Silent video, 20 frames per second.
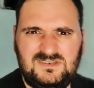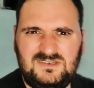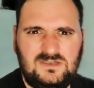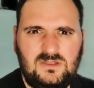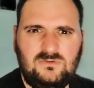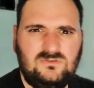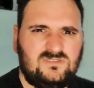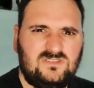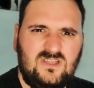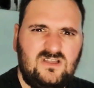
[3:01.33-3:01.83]

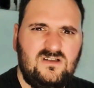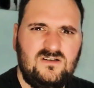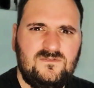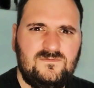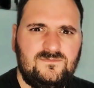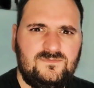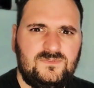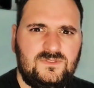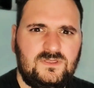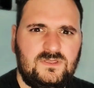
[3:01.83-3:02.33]
No, it's not.
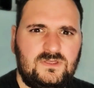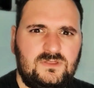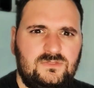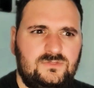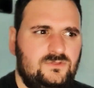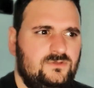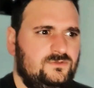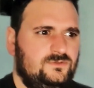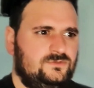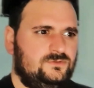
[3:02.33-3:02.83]

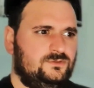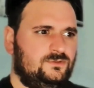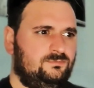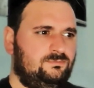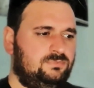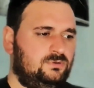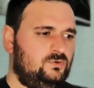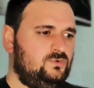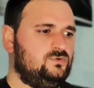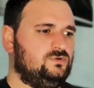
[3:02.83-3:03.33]
The, the
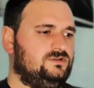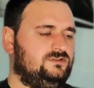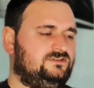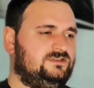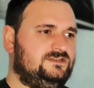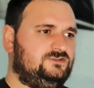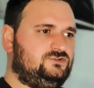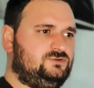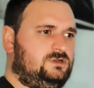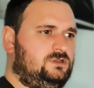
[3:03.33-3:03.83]
ball is
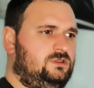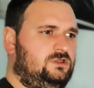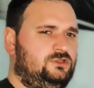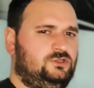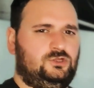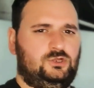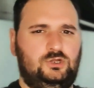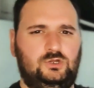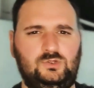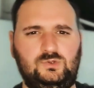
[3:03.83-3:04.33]
literally
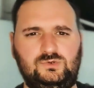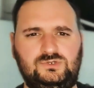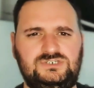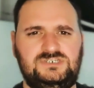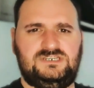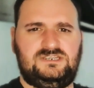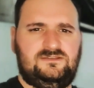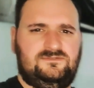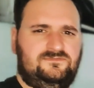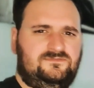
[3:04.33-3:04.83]
like glued
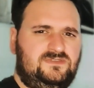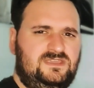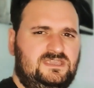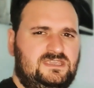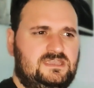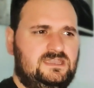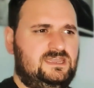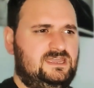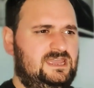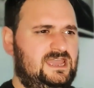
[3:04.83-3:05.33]
to your
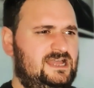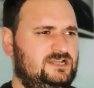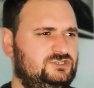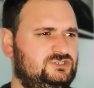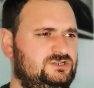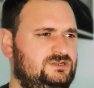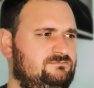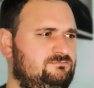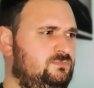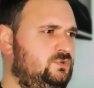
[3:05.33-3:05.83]
feet. It
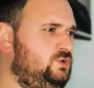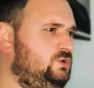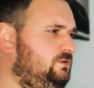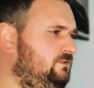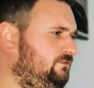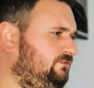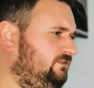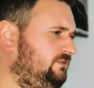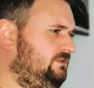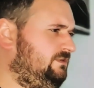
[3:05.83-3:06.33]
actually
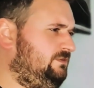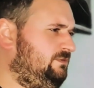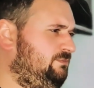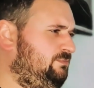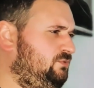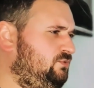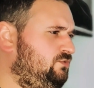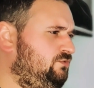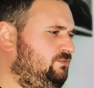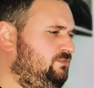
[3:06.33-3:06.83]
moves. The
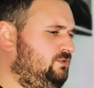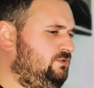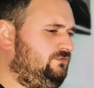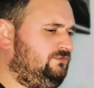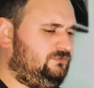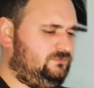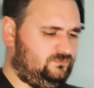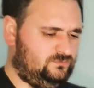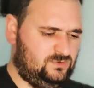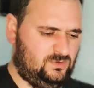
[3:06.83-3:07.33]
ball
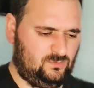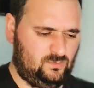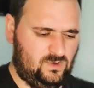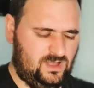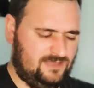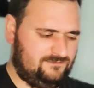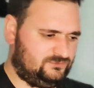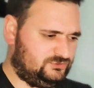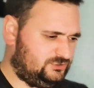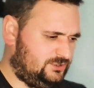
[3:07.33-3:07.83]
moves in
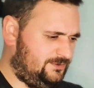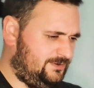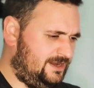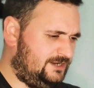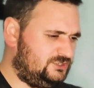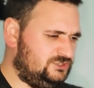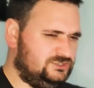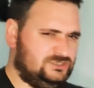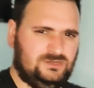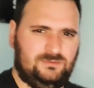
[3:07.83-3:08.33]
whatever
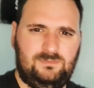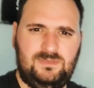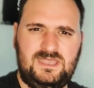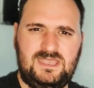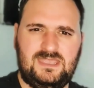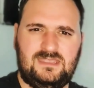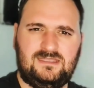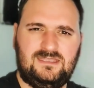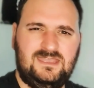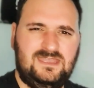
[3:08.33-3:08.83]
direction you
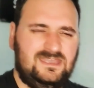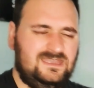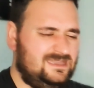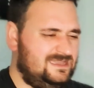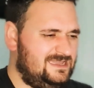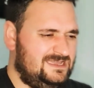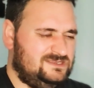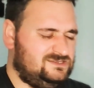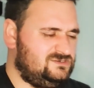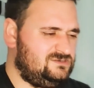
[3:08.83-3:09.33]
pick.
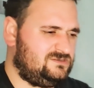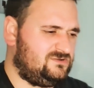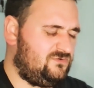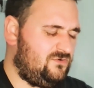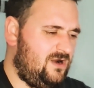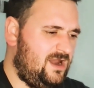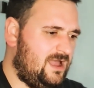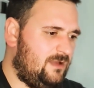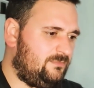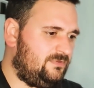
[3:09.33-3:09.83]
It's just
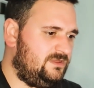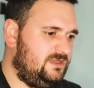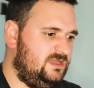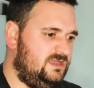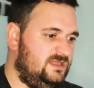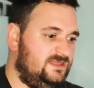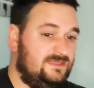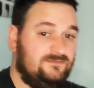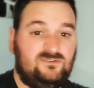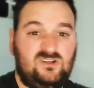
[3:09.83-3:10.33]
crap.
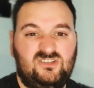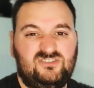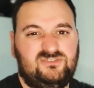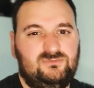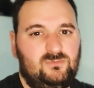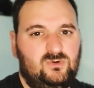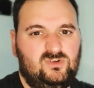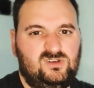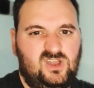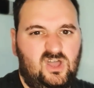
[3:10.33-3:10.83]
They've got
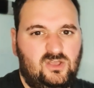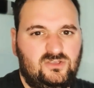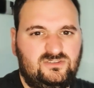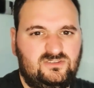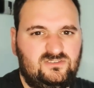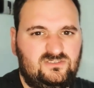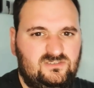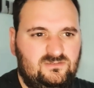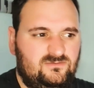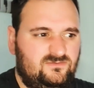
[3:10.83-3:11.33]
some more
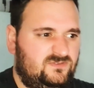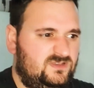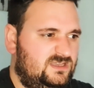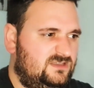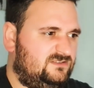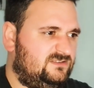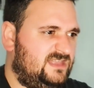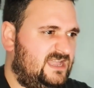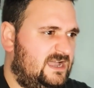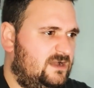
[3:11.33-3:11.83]
licensing
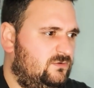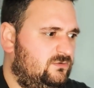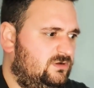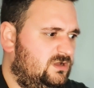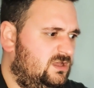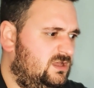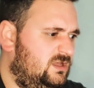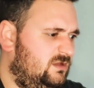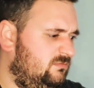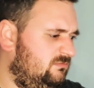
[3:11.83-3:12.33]
fees now.
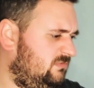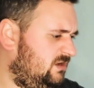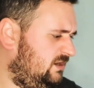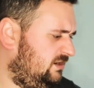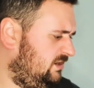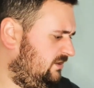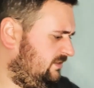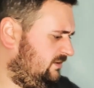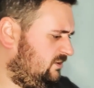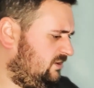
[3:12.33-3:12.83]
Um, I
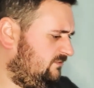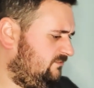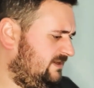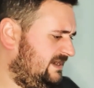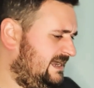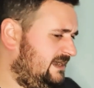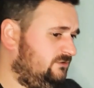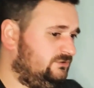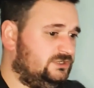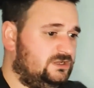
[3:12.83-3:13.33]
know they've got
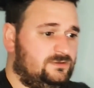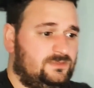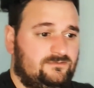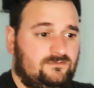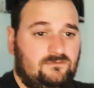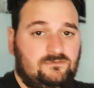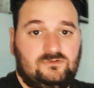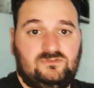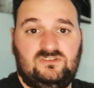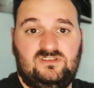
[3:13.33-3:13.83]
Ronaldo. They've
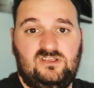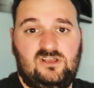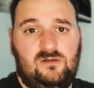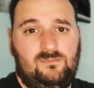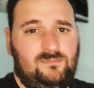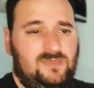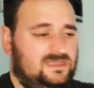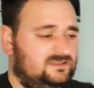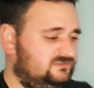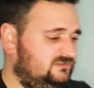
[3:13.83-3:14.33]
obviously got
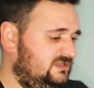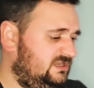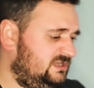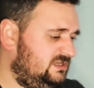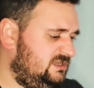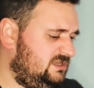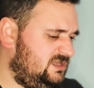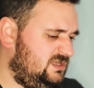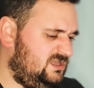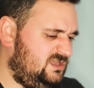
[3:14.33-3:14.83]

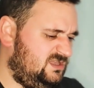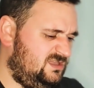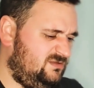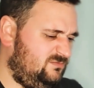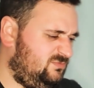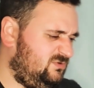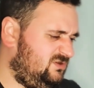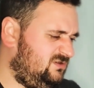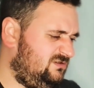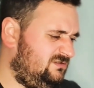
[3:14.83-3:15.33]
Messi.
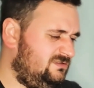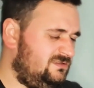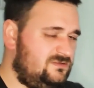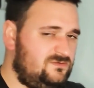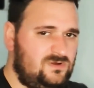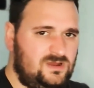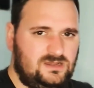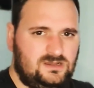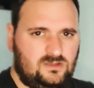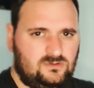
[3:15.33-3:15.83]
But
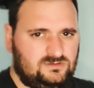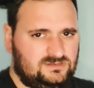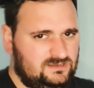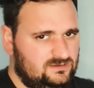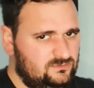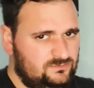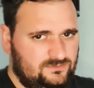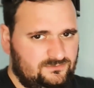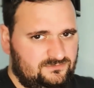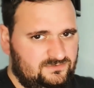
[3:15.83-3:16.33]
there ain't no
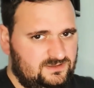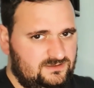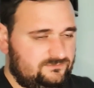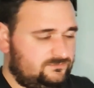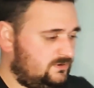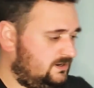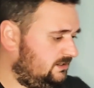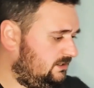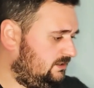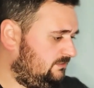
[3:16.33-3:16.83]
deal that FIFA ain't
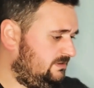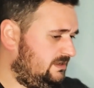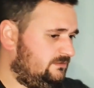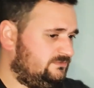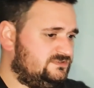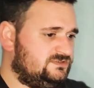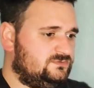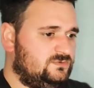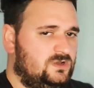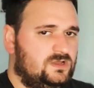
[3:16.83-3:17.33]
going to be
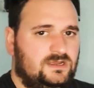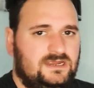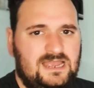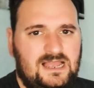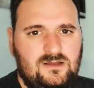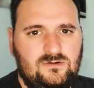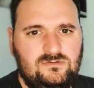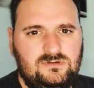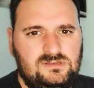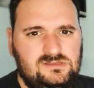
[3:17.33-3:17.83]
able to work
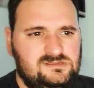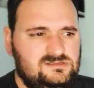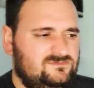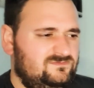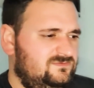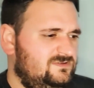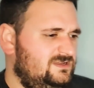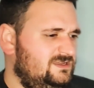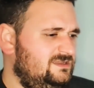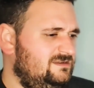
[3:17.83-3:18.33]
out. It's
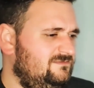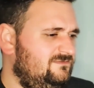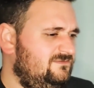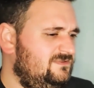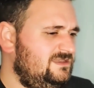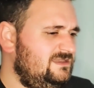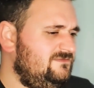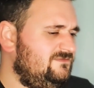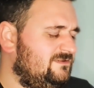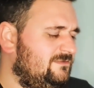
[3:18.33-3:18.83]
fucking
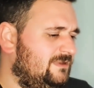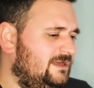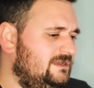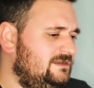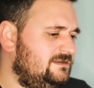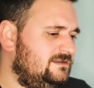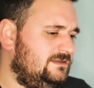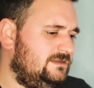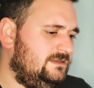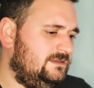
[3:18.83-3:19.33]
FIFA,
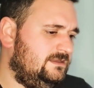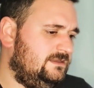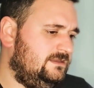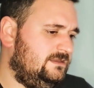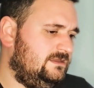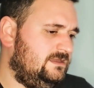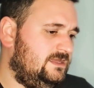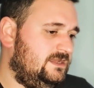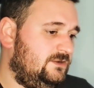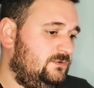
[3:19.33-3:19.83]
man.
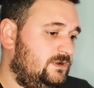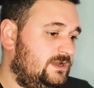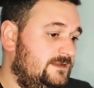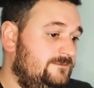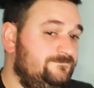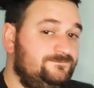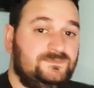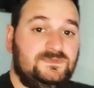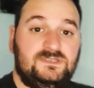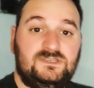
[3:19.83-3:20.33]

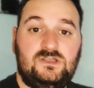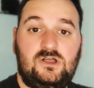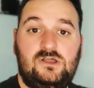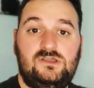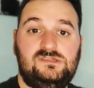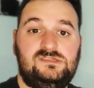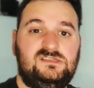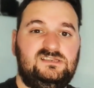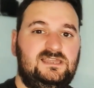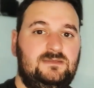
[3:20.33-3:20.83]
Anyway,
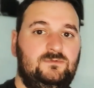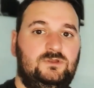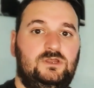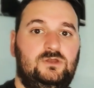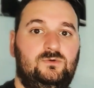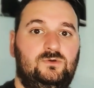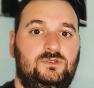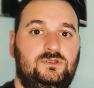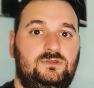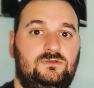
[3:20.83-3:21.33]
guys, let me
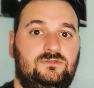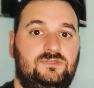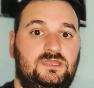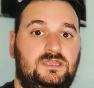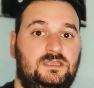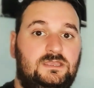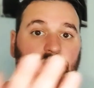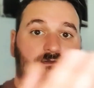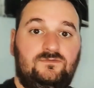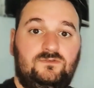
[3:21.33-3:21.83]
know what you
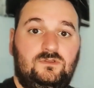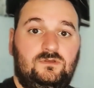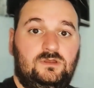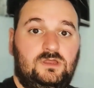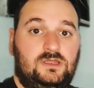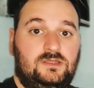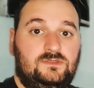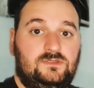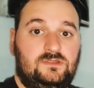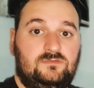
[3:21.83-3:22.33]
think. If you
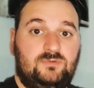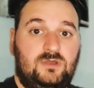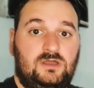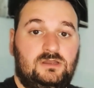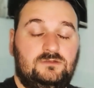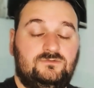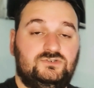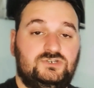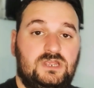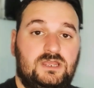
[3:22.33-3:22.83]
like this
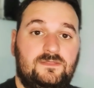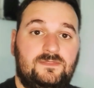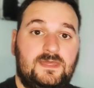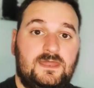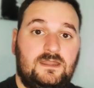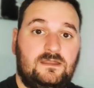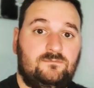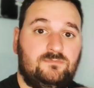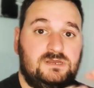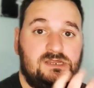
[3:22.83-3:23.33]
pile of shit,
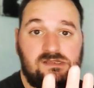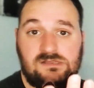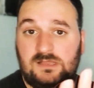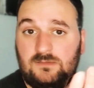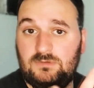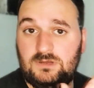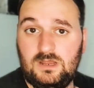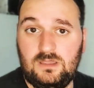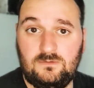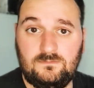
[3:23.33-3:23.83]
then please
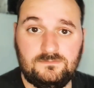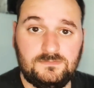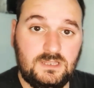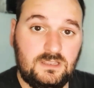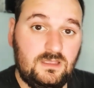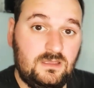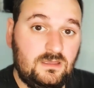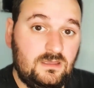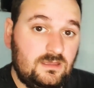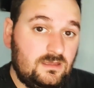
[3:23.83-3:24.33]
let me know.
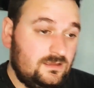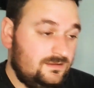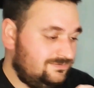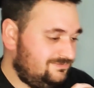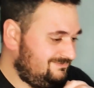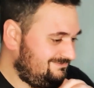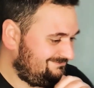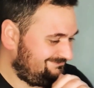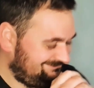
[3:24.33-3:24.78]
Uh,